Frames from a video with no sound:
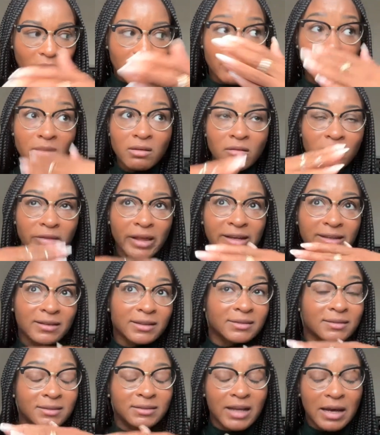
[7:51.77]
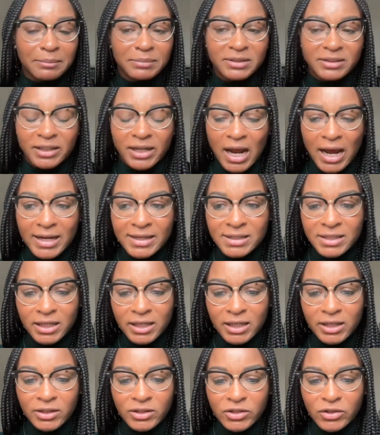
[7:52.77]
these are like the steps that I
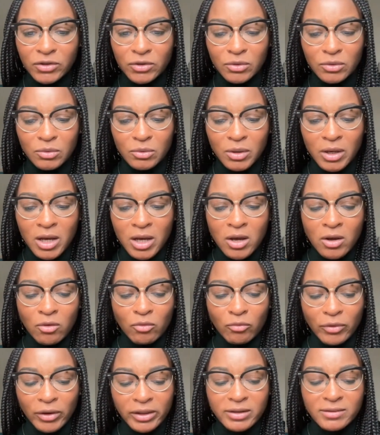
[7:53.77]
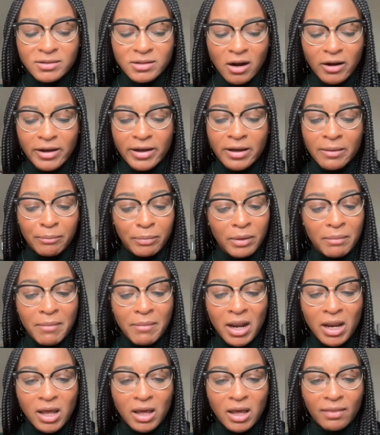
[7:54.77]
did to really start
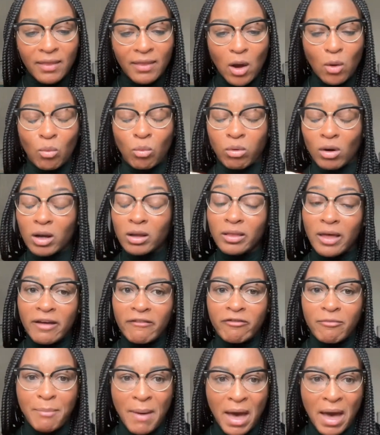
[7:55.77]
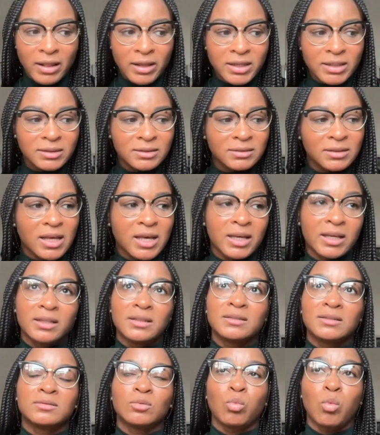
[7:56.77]
implementing that work-life balance
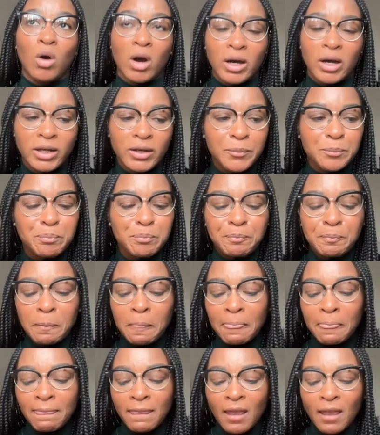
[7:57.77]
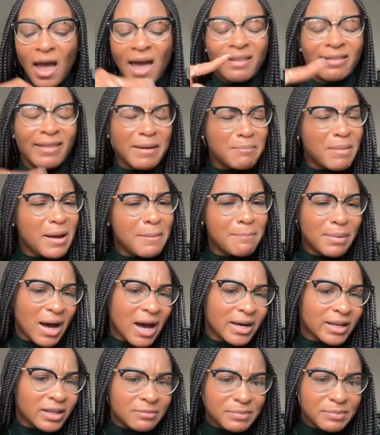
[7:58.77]
is one, I let my
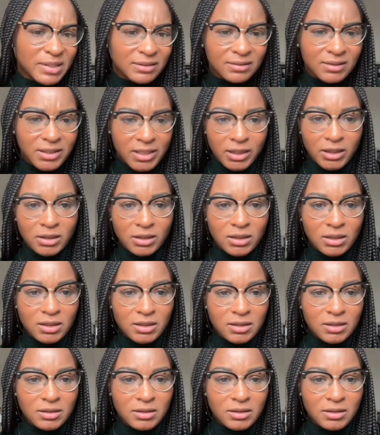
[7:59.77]
body be still.